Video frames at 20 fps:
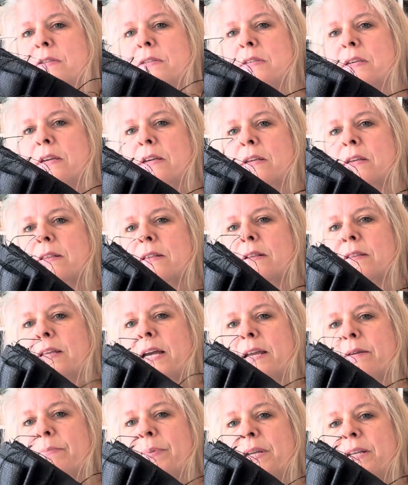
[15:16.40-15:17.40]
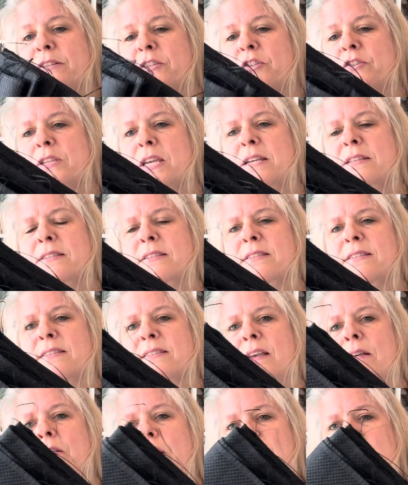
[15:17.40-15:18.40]
see it in the light, but it's a
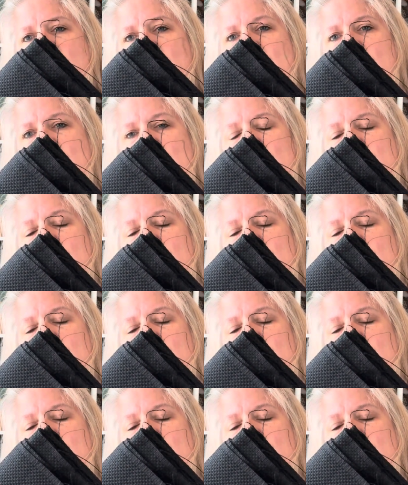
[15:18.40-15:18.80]
silky